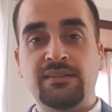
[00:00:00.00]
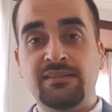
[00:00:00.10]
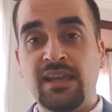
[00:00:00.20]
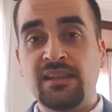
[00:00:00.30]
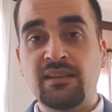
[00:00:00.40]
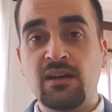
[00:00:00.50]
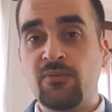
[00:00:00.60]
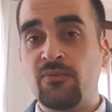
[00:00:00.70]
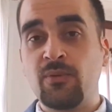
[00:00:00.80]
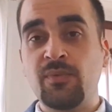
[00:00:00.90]
data
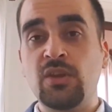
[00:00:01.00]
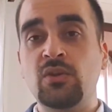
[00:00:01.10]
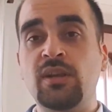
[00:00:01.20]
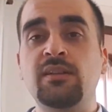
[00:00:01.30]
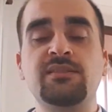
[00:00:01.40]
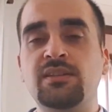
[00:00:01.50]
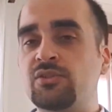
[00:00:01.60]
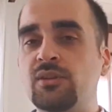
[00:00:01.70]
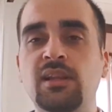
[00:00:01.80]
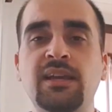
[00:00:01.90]
from the unit,
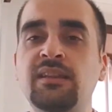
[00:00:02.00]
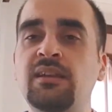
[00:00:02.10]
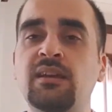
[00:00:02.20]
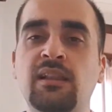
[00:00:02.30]
central idea,